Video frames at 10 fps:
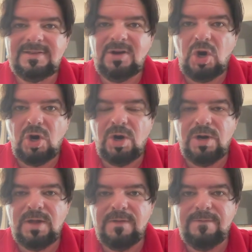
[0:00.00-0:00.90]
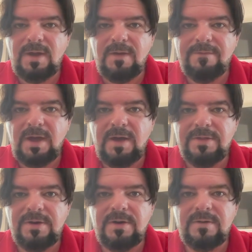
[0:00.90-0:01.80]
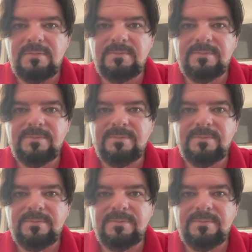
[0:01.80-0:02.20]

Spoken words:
heard of other